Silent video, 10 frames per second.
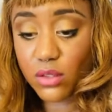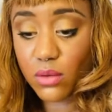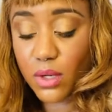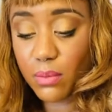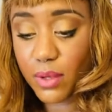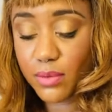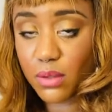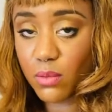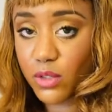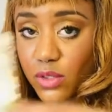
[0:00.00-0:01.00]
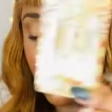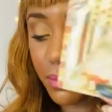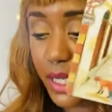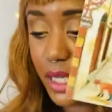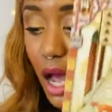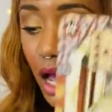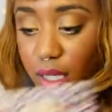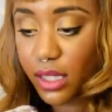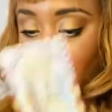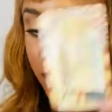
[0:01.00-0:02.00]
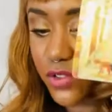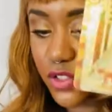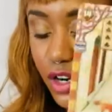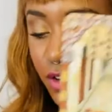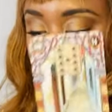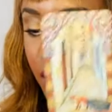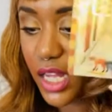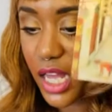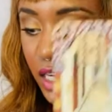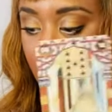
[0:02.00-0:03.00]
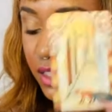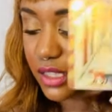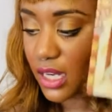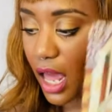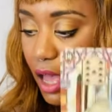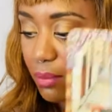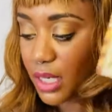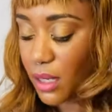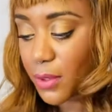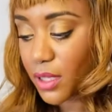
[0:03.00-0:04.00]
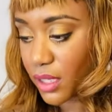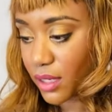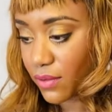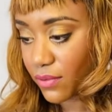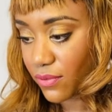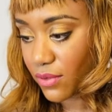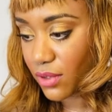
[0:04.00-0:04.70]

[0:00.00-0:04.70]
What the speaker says: You don't want to be with someone who's going to be conning, self-serving, cunning, sly, manipulative.